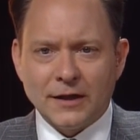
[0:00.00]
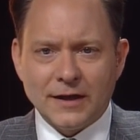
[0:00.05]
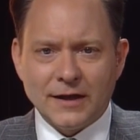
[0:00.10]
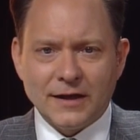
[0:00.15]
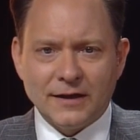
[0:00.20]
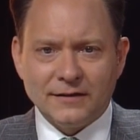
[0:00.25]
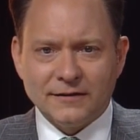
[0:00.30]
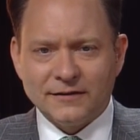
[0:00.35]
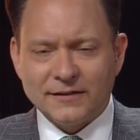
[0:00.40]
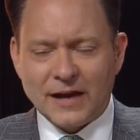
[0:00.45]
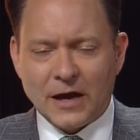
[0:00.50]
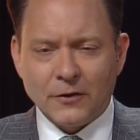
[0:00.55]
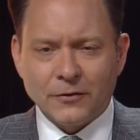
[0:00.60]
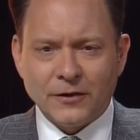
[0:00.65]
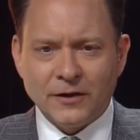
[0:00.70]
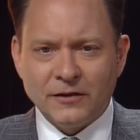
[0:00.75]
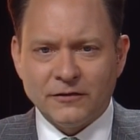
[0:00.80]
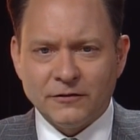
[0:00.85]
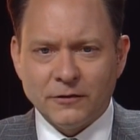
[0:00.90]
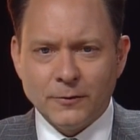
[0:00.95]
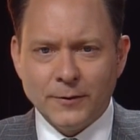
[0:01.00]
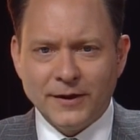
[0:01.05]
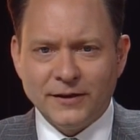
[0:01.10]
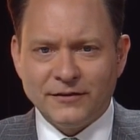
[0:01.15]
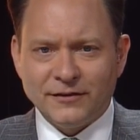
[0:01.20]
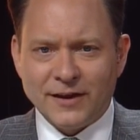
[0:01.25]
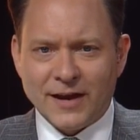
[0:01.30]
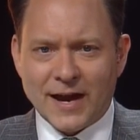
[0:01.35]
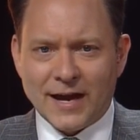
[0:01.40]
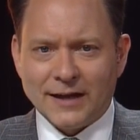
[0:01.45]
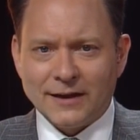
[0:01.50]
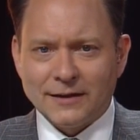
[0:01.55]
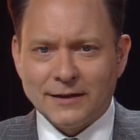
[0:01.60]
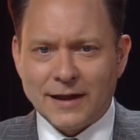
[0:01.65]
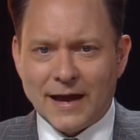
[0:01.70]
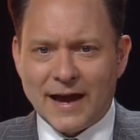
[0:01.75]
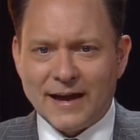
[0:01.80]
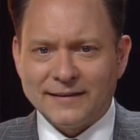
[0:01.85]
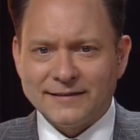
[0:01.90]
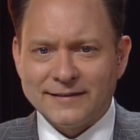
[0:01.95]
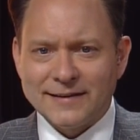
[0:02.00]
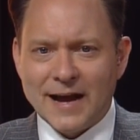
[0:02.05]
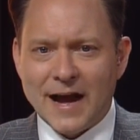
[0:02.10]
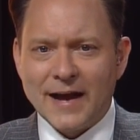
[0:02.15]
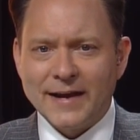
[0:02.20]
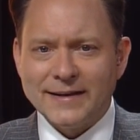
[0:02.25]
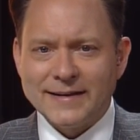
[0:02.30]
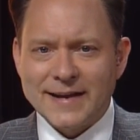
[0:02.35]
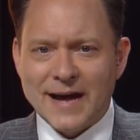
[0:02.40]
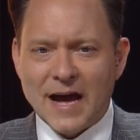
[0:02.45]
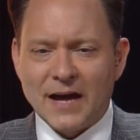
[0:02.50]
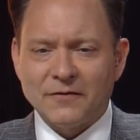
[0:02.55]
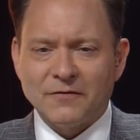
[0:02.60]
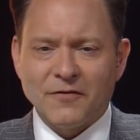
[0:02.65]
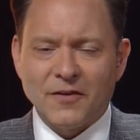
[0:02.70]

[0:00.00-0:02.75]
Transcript: in southeast Louisiana last night, not